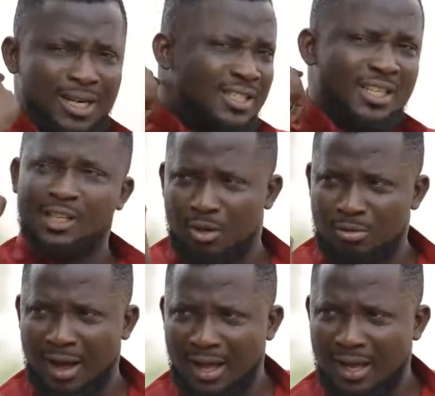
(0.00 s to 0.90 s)
what is it?
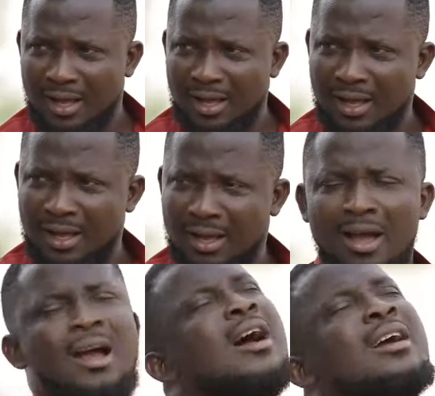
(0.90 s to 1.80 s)
No, no.
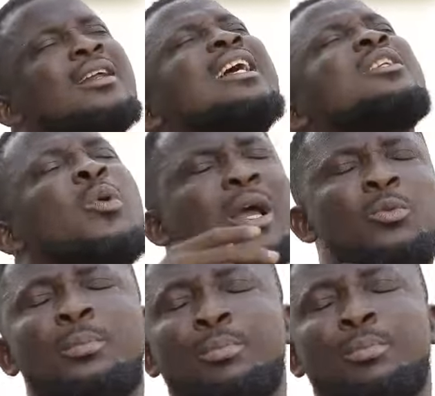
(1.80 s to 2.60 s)
That's why